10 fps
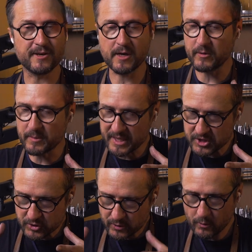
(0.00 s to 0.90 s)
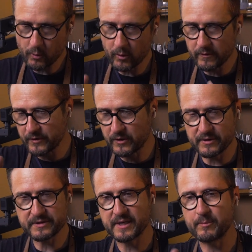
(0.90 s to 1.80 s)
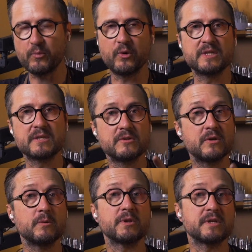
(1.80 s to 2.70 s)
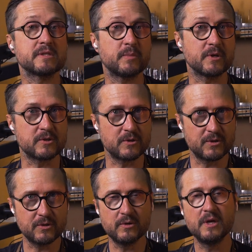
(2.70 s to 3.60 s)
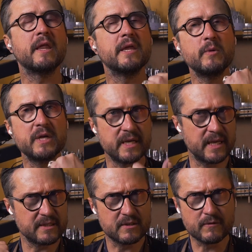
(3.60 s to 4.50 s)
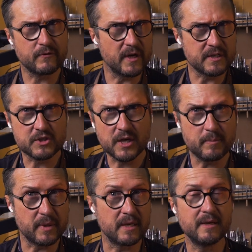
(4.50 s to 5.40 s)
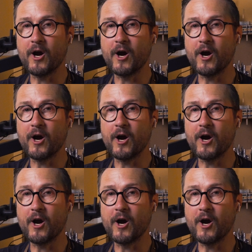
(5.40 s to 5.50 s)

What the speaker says: So I want to make sure all of the contact points are doing what they're supposed to do, and then we can get into the fine shaping.